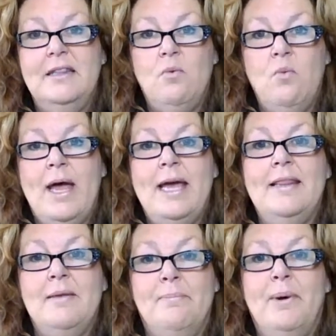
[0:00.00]
the way
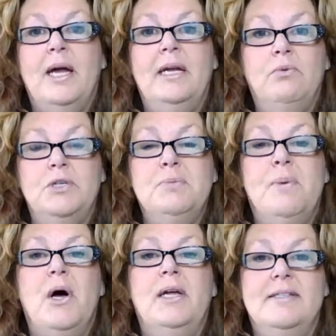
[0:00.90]
the body
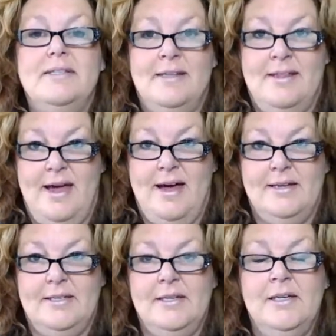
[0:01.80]
responds to
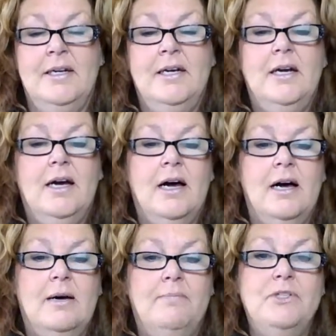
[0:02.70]

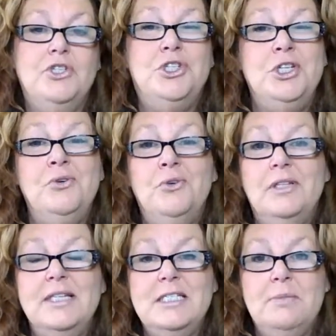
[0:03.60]
that.
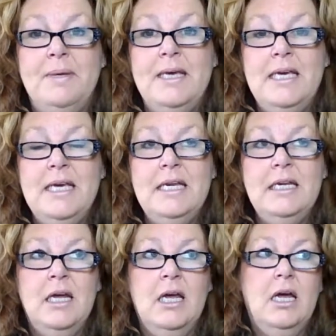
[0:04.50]
Generally
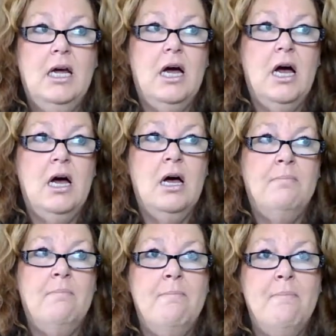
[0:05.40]
speaking,
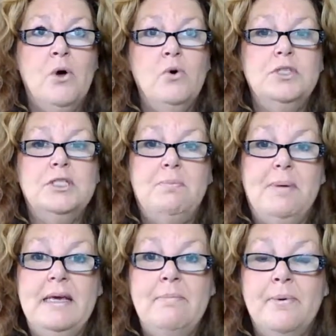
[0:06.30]
most
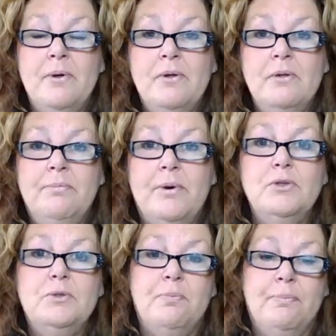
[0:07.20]
people,
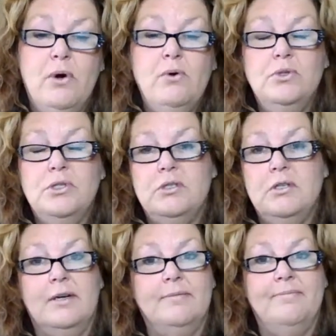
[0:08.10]

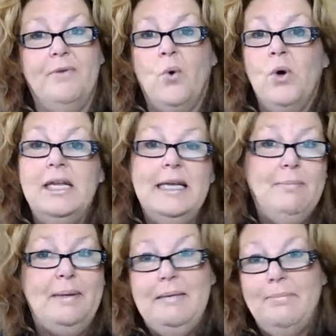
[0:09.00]
most oily
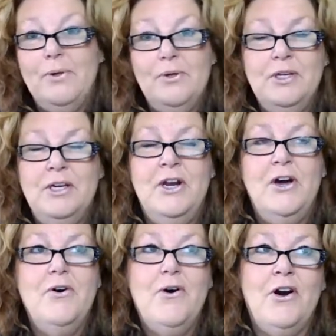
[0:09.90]
people, you
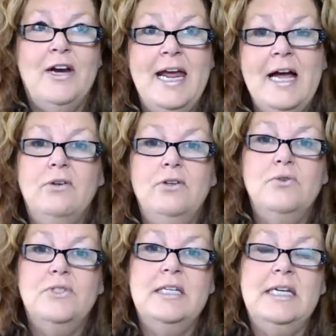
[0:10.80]
know, are now
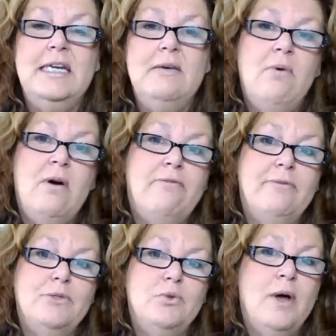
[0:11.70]
using anywhere
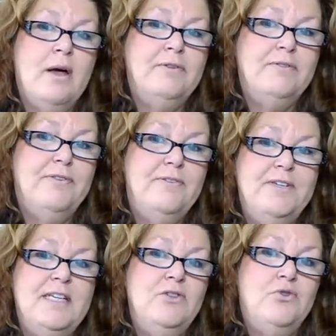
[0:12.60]
from 12 to
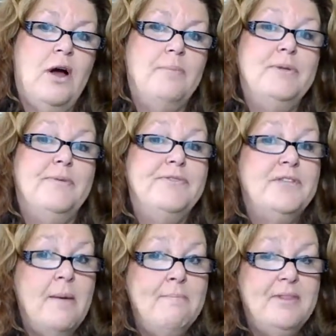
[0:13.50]
15 drops of
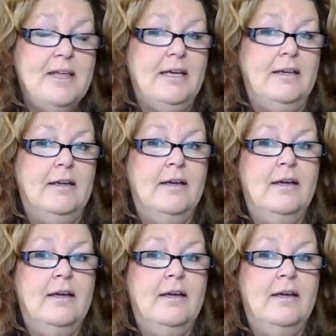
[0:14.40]
something